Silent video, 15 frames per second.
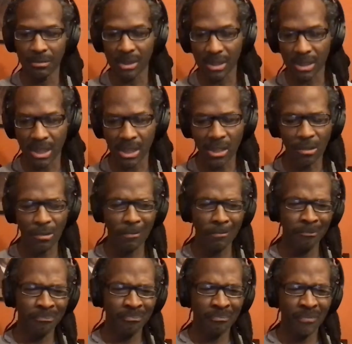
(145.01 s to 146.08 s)
And so
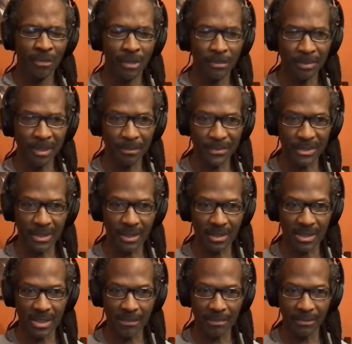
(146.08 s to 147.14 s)
when people start
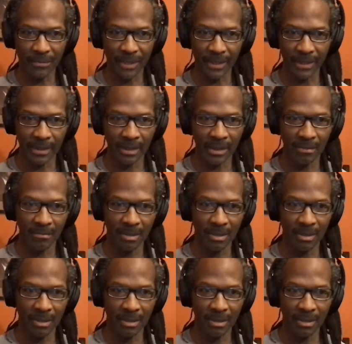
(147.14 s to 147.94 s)
separating them,